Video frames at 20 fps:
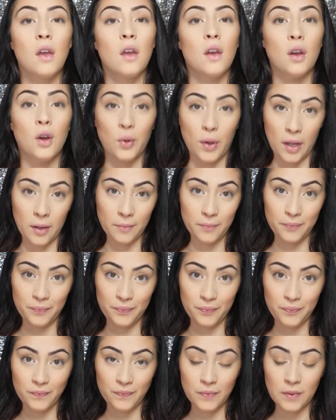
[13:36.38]
Okay,
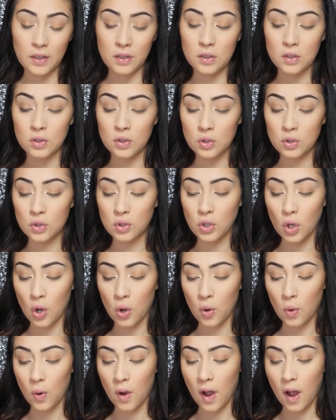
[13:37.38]

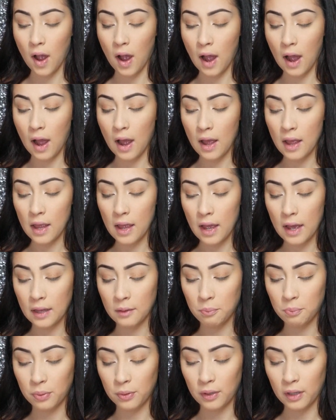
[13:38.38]
so I had
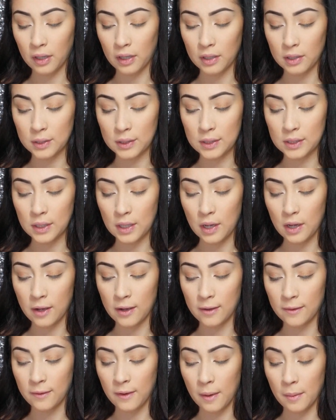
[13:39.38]
plans
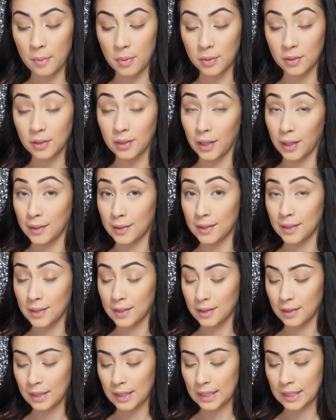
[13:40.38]
of blending
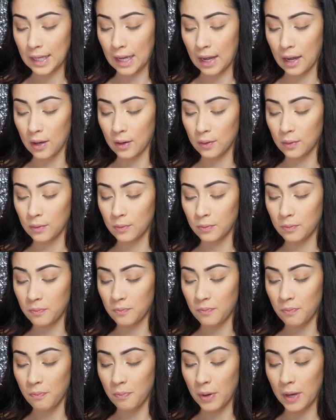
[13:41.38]
this out,
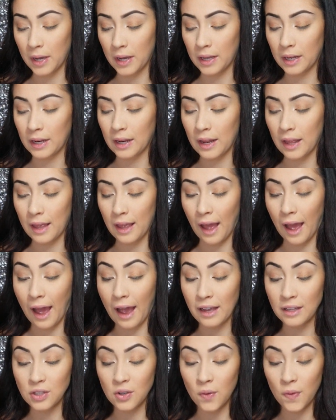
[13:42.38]
but I
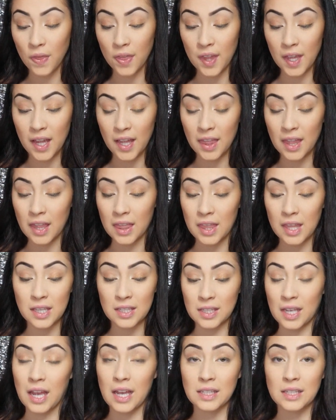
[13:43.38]
don't think that this
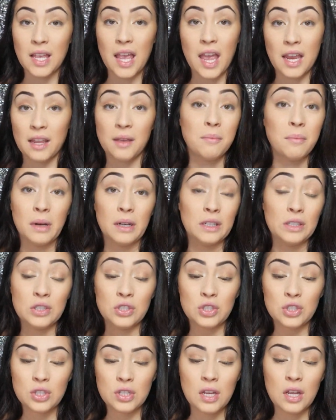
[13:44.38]
has any
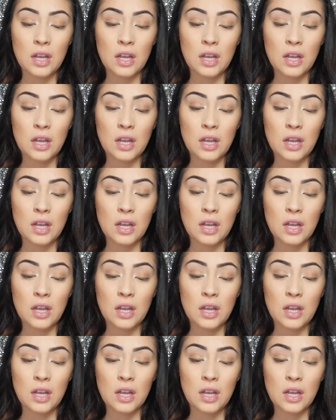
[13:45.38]
budge.